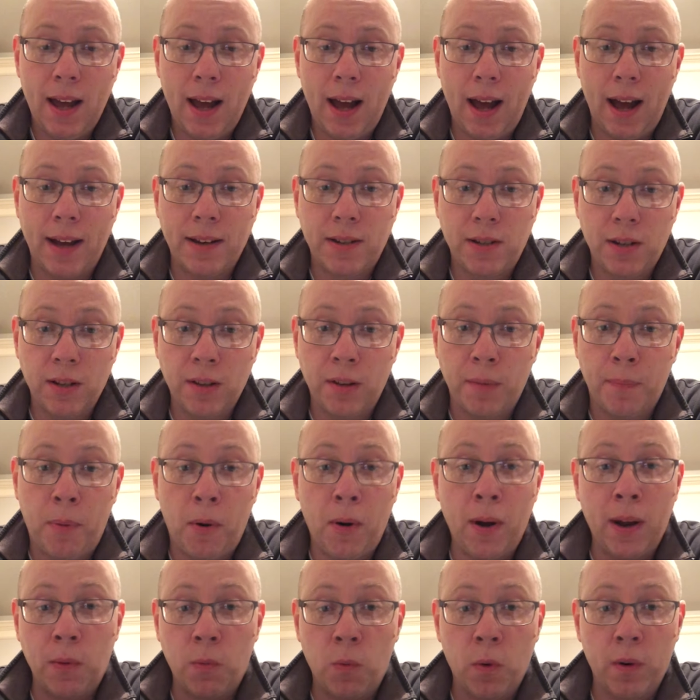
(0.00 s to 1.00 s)
Uh, to the
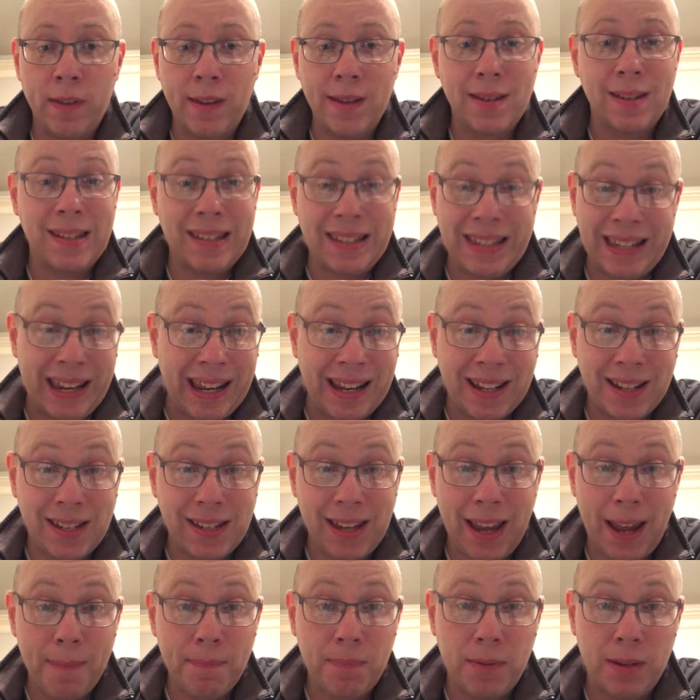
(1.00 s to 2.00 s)
point where this is an
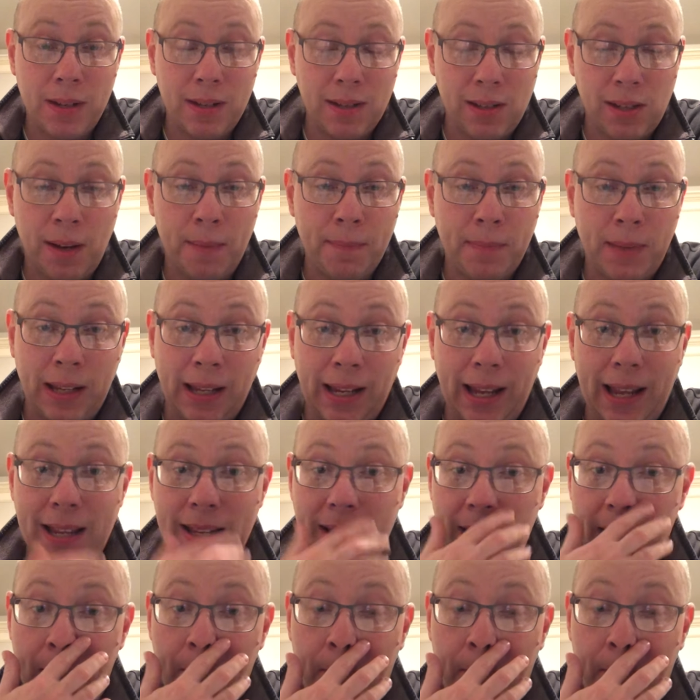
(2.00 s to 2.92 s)
accept something